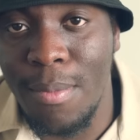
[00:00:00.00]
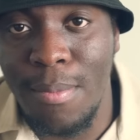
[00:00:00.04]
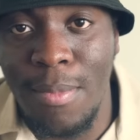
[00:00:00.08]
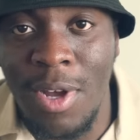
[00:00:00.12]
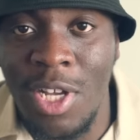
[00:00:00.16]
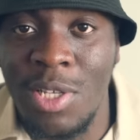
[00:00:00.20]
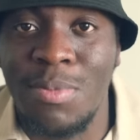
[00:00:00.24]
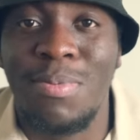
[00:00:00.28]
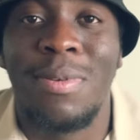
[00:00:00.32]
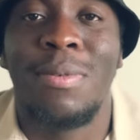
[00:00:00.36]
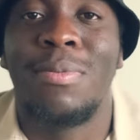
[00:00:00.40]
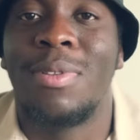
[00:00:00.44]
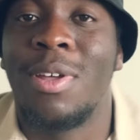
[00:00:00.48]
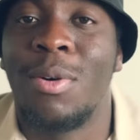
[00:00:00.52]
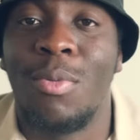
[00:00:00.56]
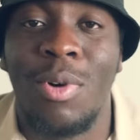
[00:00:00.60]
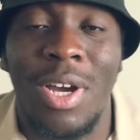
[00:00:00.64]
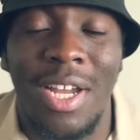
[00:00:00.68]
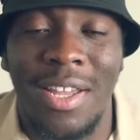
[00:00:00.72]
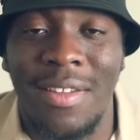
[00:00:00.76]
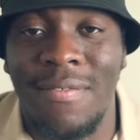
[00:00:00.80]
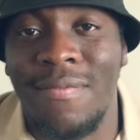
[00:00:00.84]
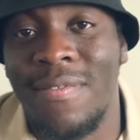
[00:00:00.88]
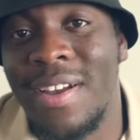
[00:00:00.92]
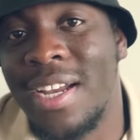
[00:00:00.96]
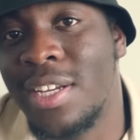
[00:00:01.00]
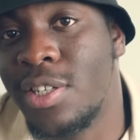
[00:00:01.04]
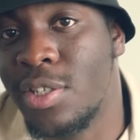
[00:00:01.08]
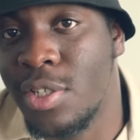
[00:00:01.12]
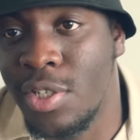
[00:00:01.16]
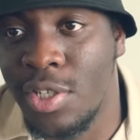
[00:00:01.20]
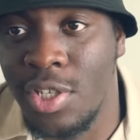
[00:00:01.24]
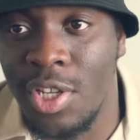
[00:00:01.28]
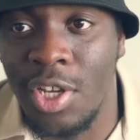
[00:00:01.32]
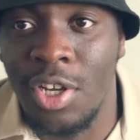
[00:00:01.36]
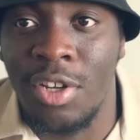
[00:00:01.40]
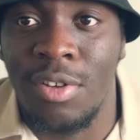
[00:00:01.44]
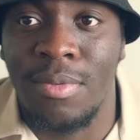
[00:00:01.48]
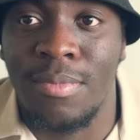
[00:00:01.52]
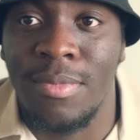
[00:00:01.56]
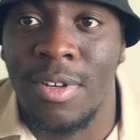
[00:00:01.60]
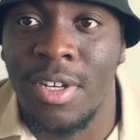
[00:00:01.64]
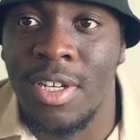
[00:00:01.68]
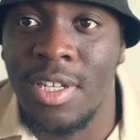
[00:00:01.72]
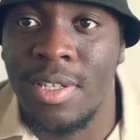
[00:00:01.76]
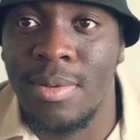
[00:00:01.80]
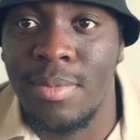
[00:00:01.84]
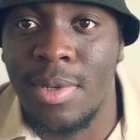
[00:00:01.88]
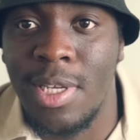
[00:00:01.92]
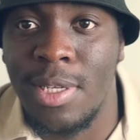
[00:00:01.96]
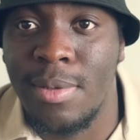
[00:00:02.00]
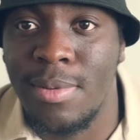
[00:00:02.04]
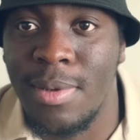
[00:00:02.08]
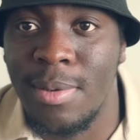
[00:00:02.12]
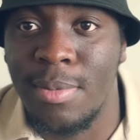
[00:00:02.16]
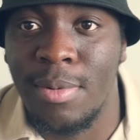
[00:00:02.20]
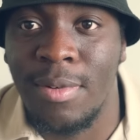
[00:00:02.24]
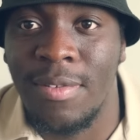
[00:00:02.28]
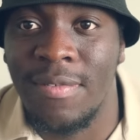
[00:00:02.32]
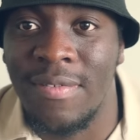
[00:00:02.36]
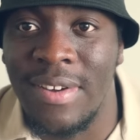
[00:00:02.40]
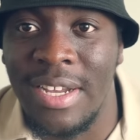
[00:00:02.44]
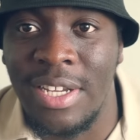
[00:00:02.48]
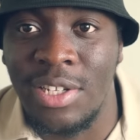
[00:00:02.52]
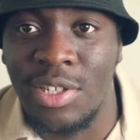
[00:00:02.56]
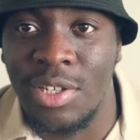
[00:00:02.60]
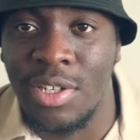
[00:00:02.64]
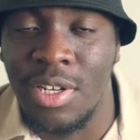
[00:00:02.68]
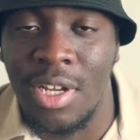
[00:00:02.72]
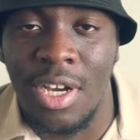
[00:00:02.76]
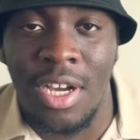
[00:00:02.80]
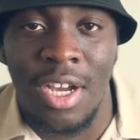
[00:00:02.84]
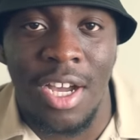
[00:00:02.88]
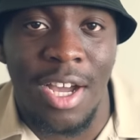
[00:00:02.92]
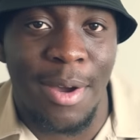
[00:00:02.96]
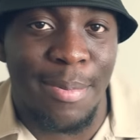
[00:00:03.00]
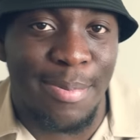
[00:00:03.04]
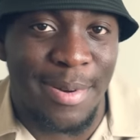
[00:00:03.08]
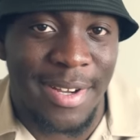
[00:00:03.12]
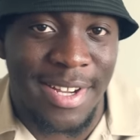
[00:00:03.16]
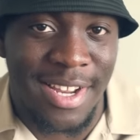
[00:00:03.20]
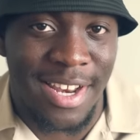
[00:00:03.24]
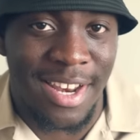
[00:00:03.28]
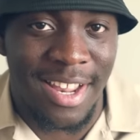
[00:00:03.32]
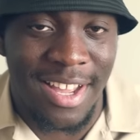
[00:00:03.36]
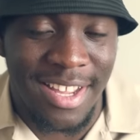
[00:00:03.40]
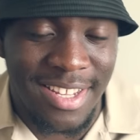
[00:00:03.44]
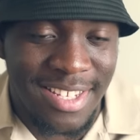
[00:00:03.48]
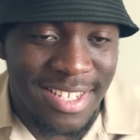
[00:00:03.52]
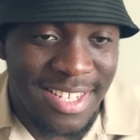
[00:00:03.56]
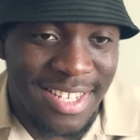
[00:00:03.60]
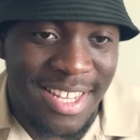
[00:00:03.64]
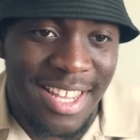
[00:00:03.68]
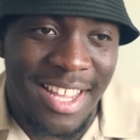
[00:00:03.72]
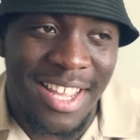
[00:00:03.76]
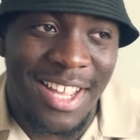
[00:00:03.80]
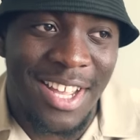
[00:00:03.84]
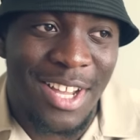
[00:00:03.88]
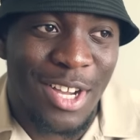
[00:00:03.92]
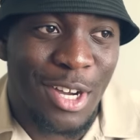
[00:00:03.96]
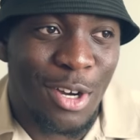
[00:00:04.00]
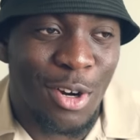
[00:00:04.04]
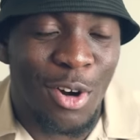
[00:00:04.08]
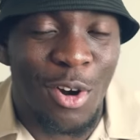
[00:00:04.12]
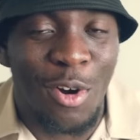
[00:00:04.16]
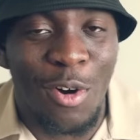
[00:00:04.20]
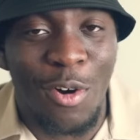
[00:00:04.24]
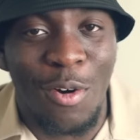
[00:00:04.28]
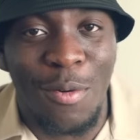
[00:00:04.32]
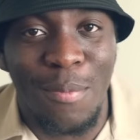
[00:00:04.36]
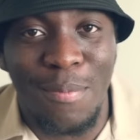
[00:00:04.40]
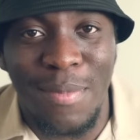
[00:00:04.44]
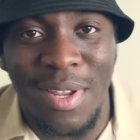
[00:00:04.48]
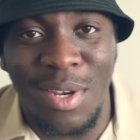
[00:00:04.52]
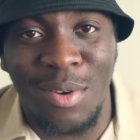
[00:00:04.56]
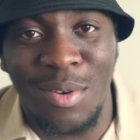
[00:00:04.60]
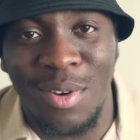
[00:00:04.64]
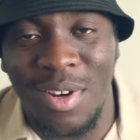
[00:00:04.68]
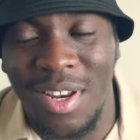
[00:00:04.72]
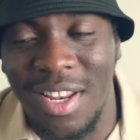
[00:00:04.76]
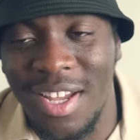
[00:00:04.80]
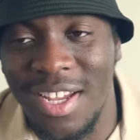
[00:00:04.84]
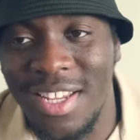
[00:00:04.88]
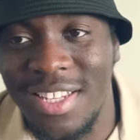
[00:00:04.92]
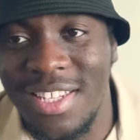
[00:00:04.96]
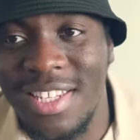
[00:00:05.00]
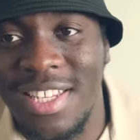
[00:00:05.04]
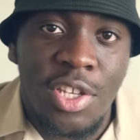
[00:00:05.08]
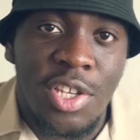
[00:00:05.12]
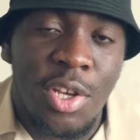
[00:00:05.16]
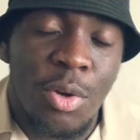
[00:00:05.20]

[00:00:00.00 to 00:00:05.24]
most people that work in fashion don't because most people in fashion are upper class or middle class.